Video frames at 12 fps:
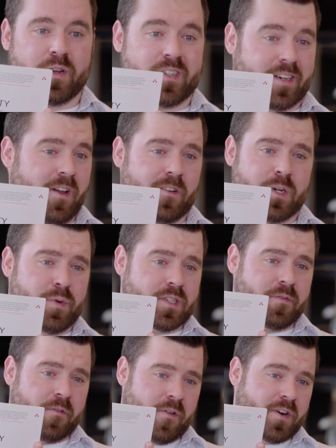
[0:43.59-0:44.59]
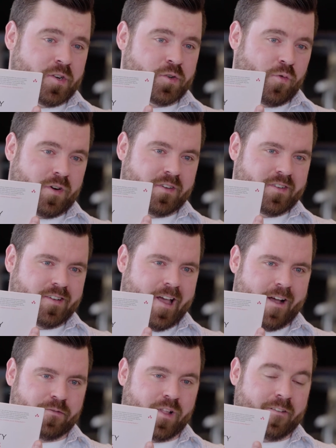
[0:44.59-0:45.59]
books. Technology books have a very short
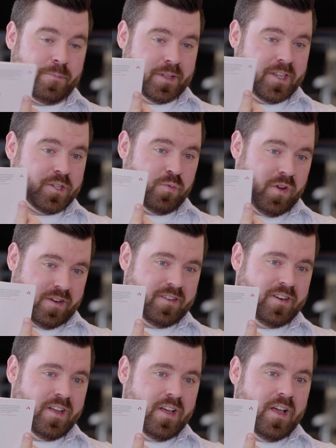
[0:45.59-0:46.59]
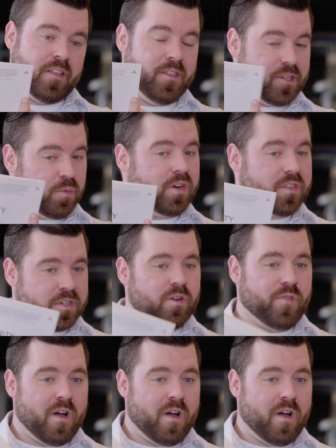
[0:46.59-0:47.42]
half-life. Yeah, but, but it's still one, relevant. This one is still